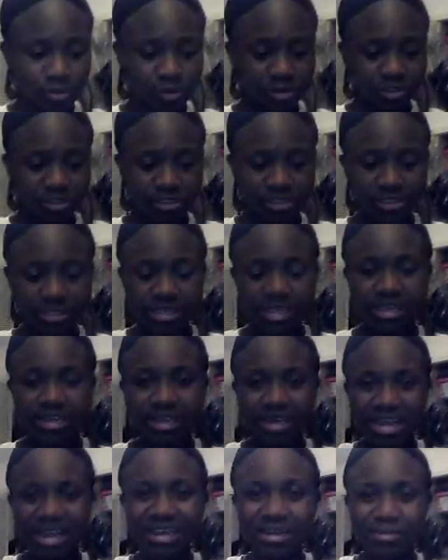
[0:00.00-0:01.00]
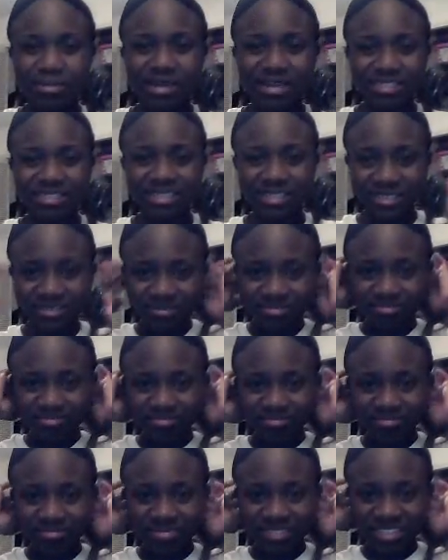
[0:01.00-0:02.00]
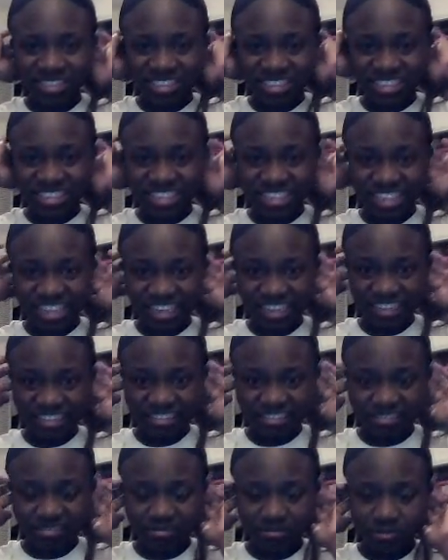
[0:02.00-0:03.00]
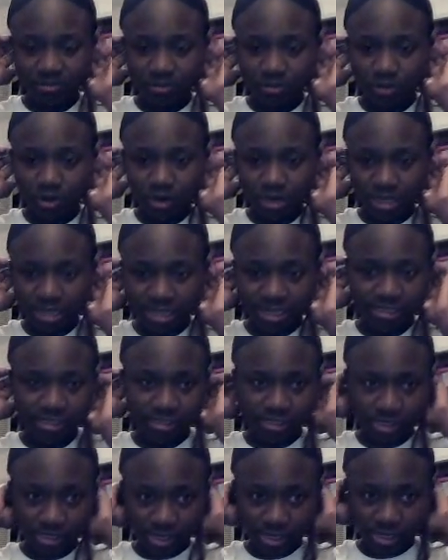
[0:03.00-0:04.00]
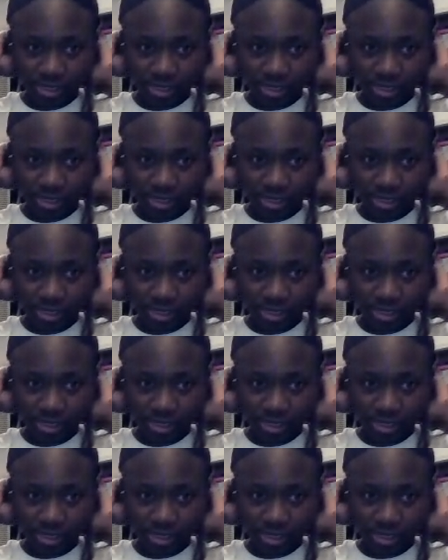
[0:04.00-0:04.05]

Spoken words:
motion that kind of makes it stick, more or less.